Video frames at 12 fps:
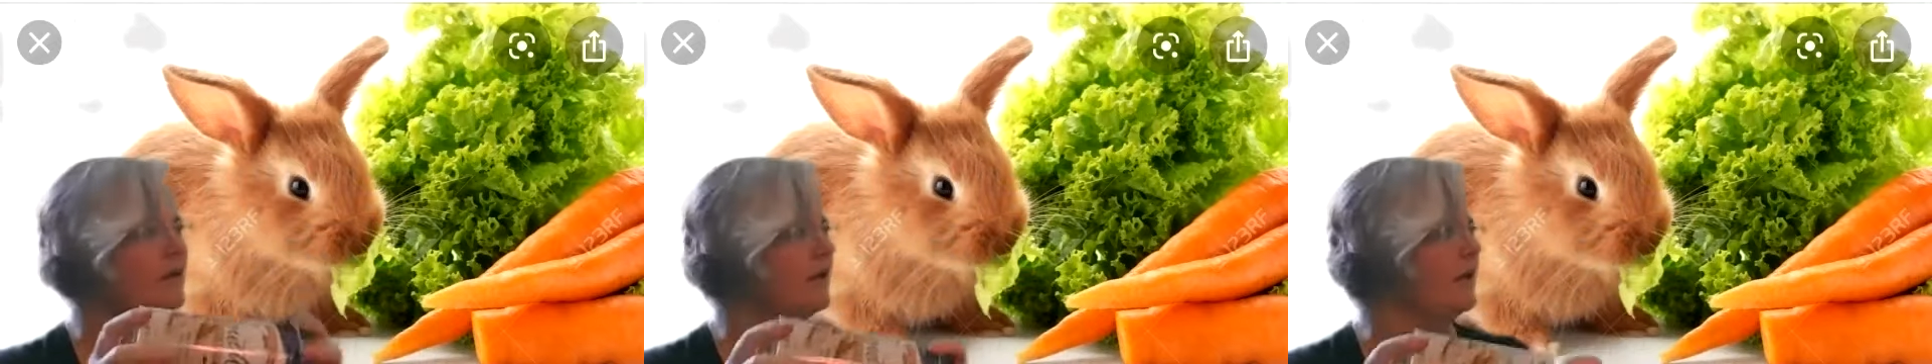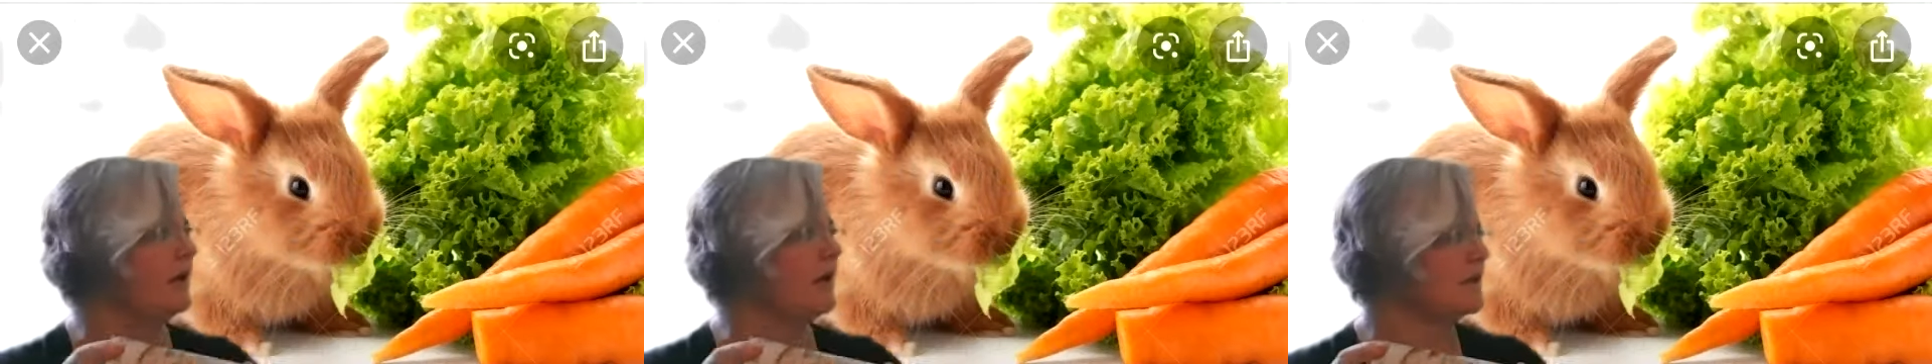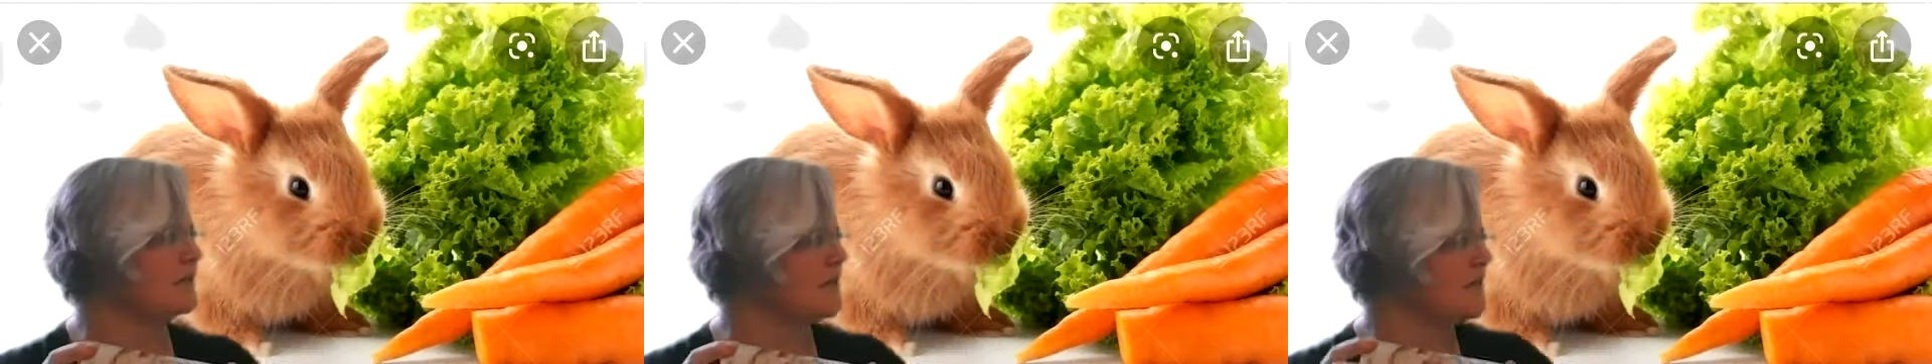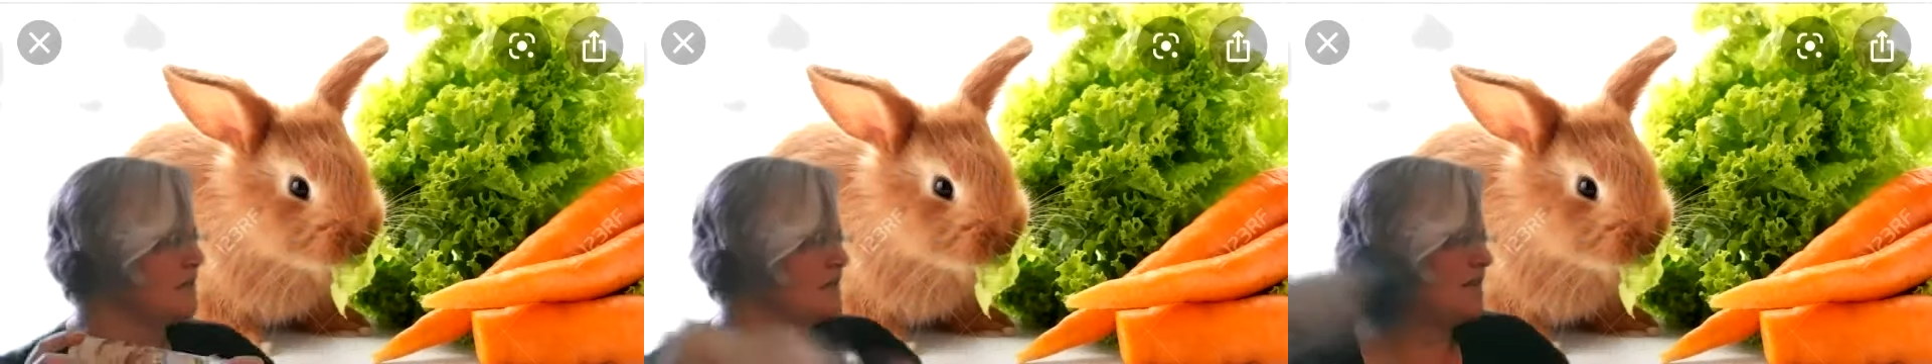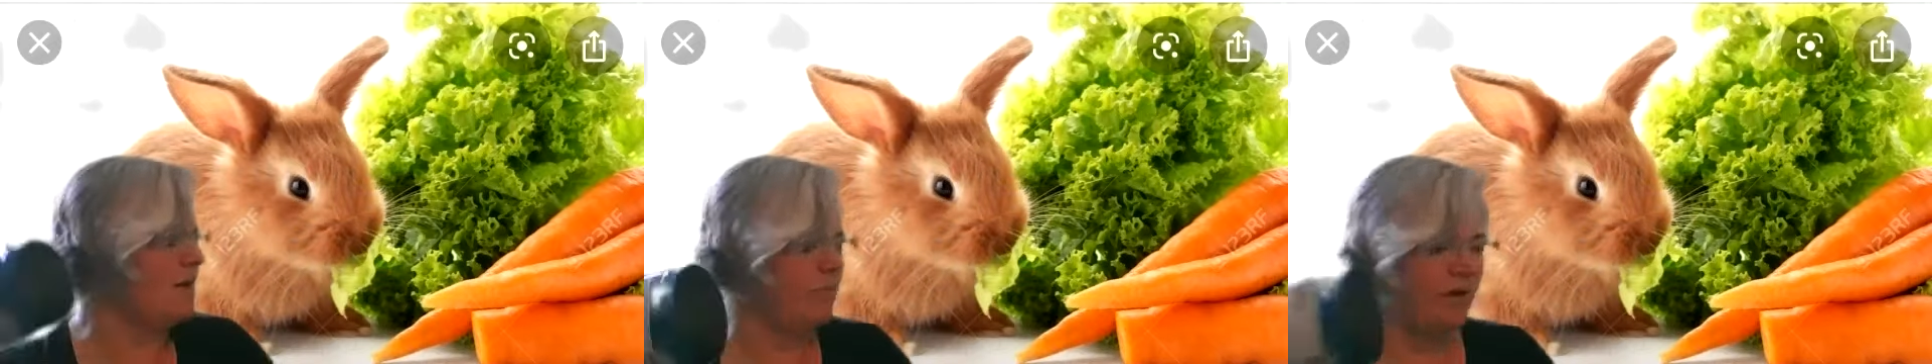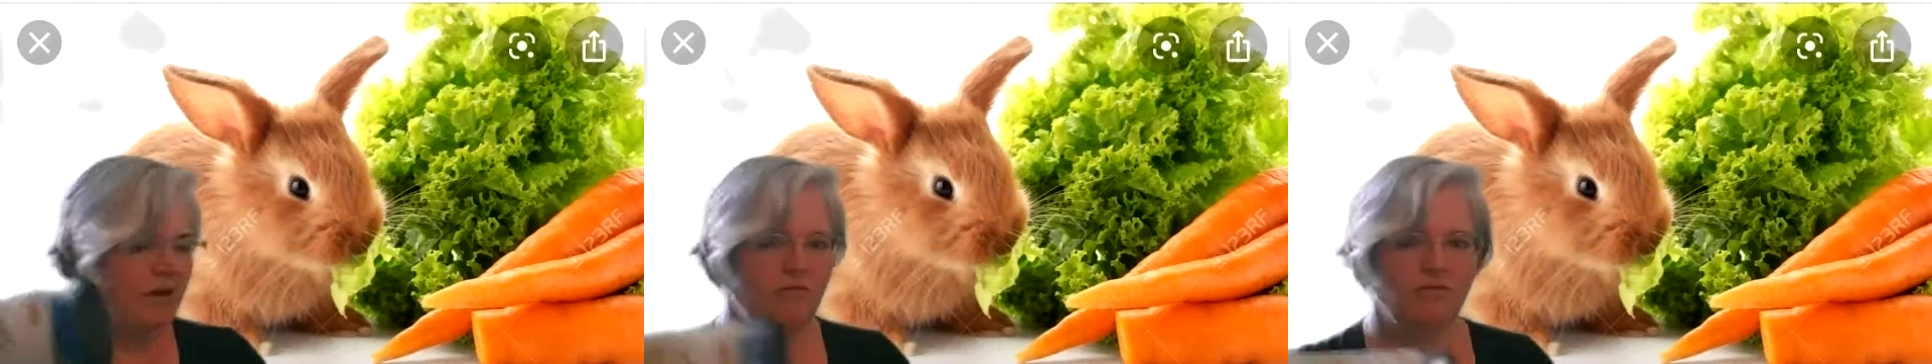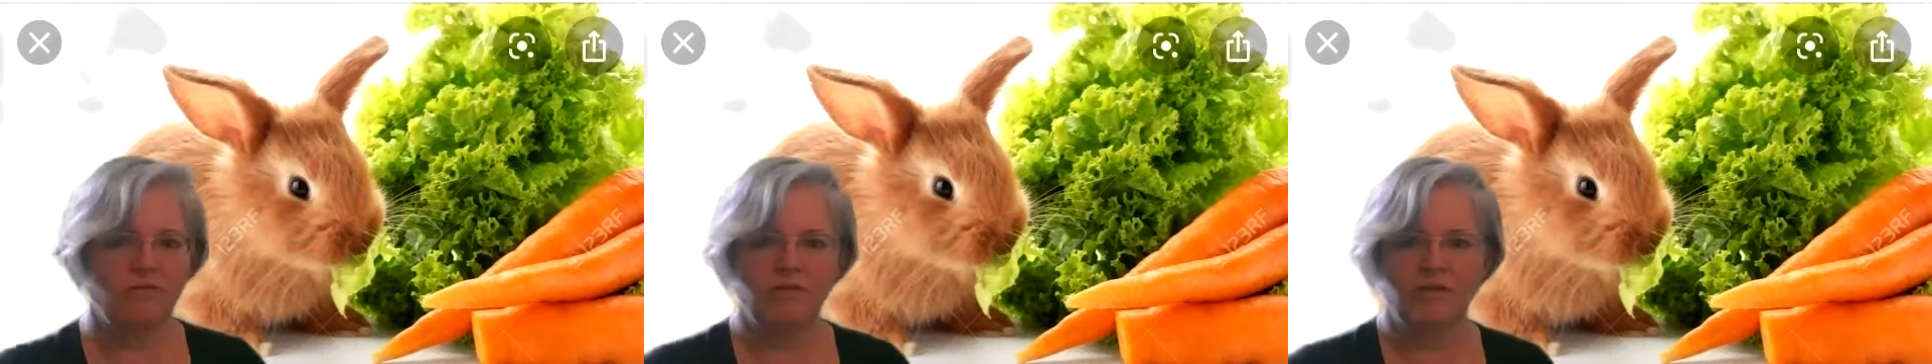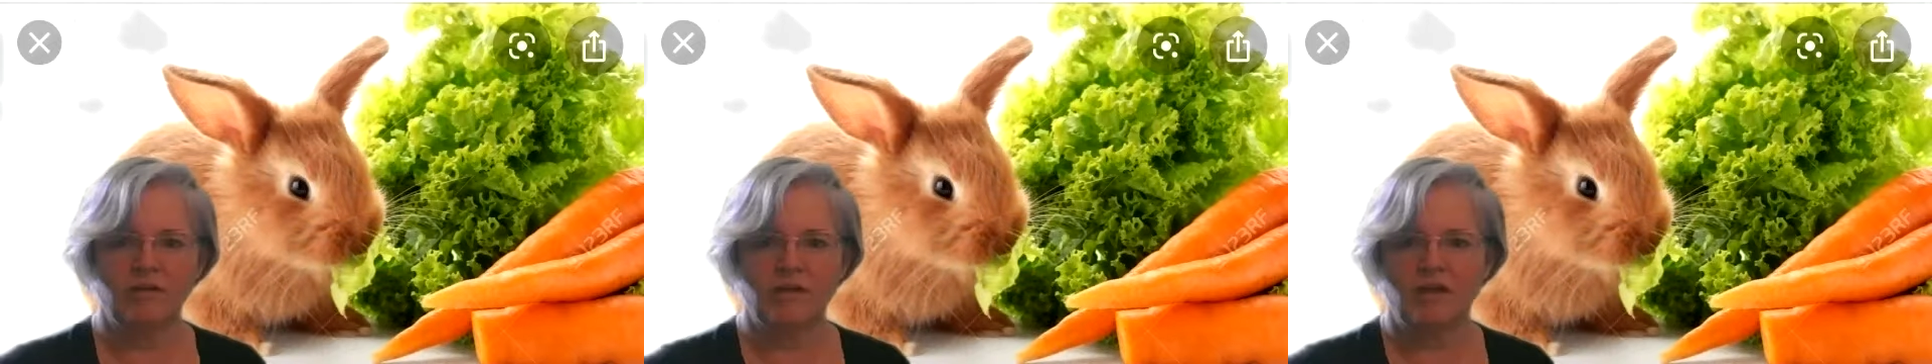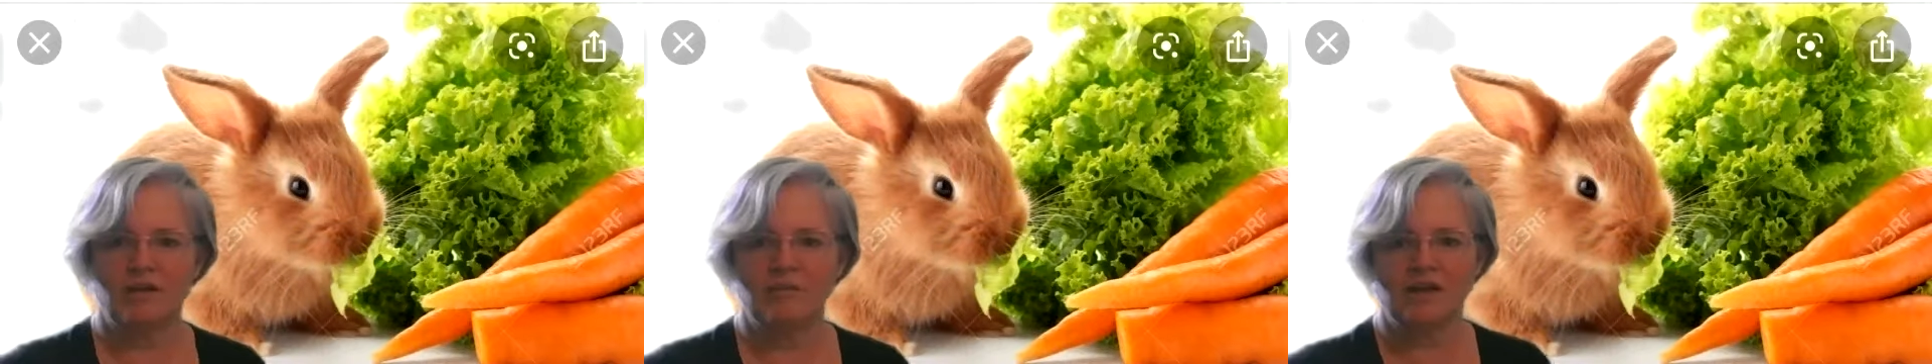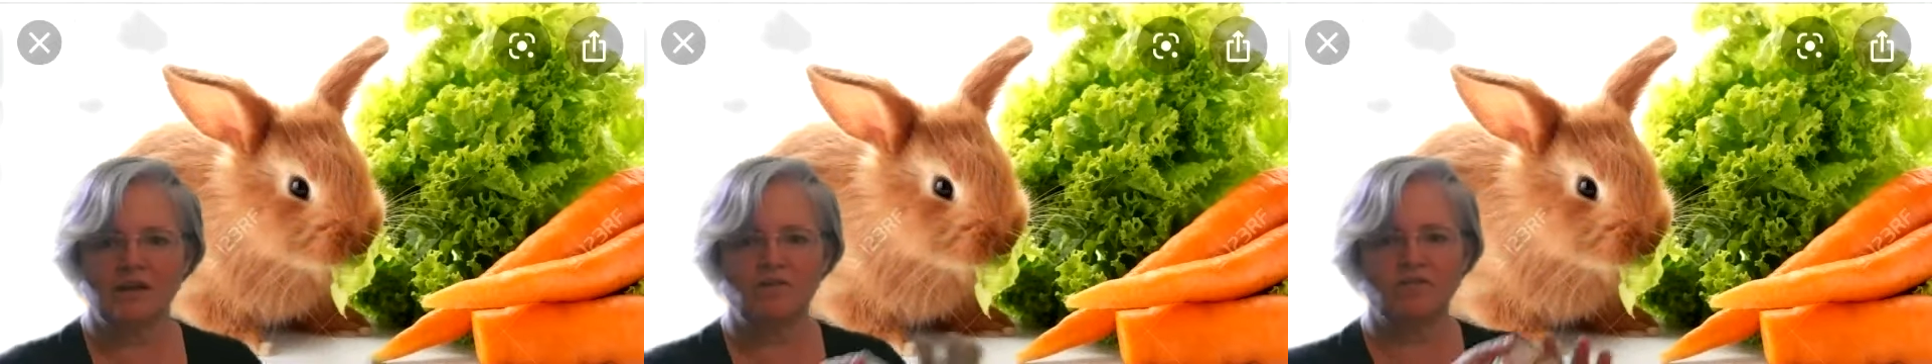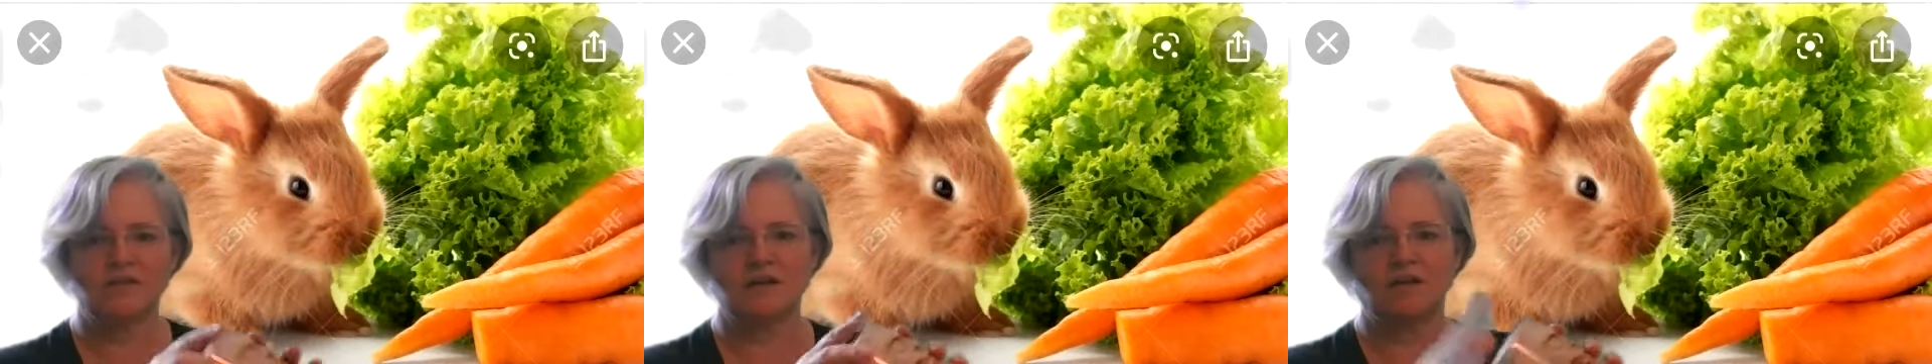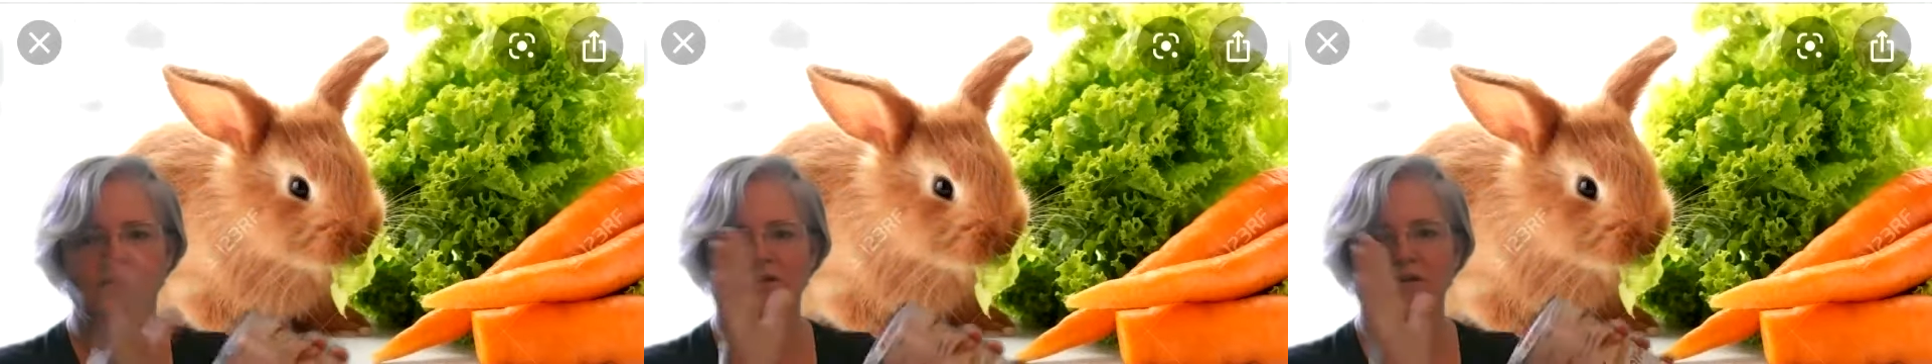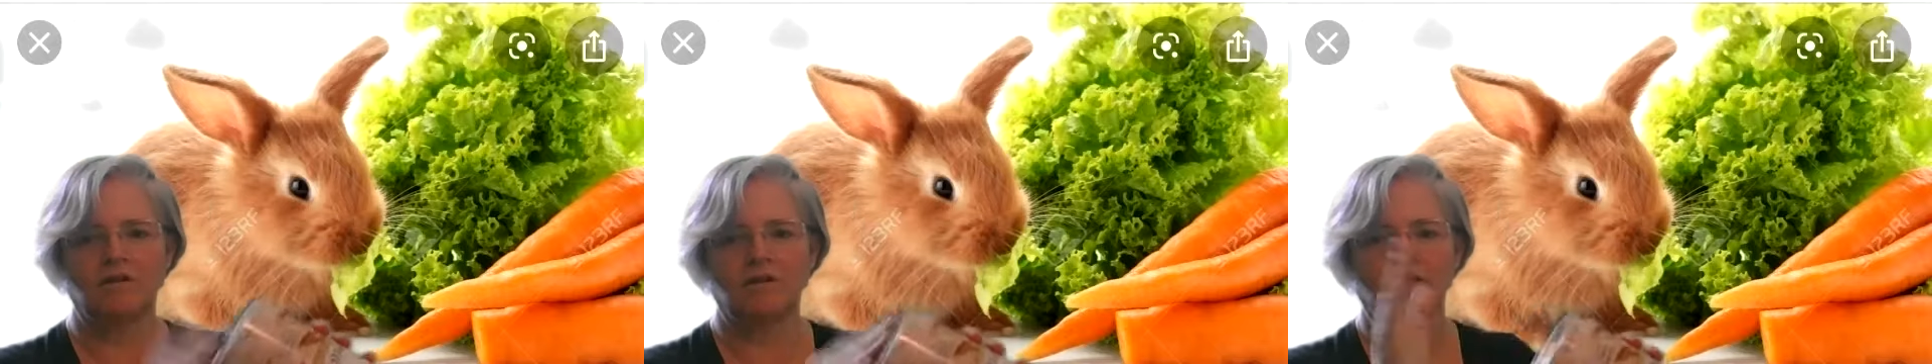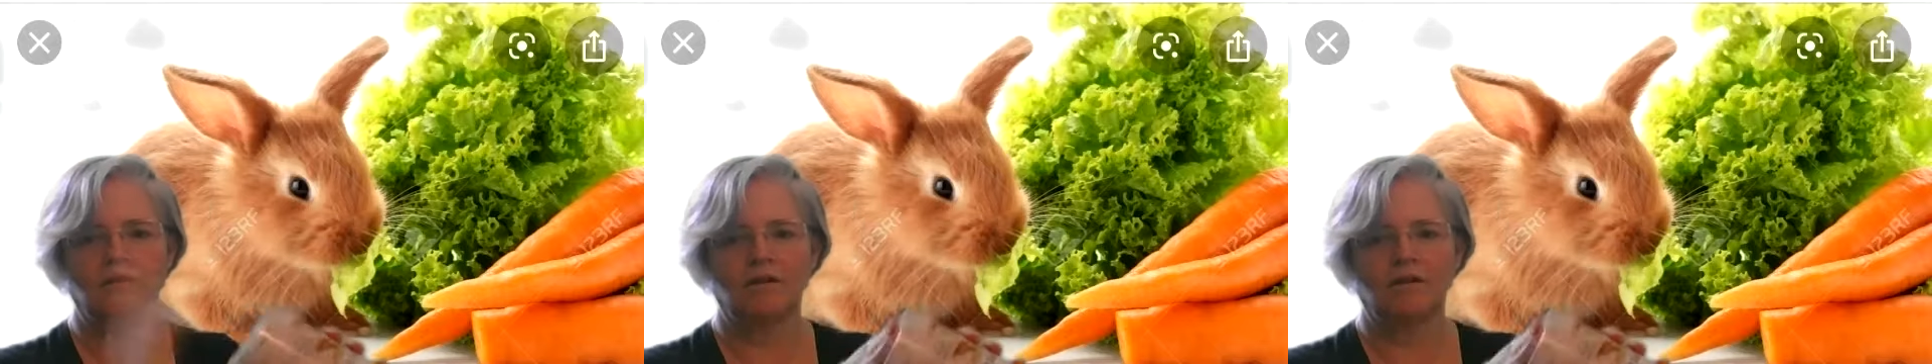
And I could take the top off and make a different sound.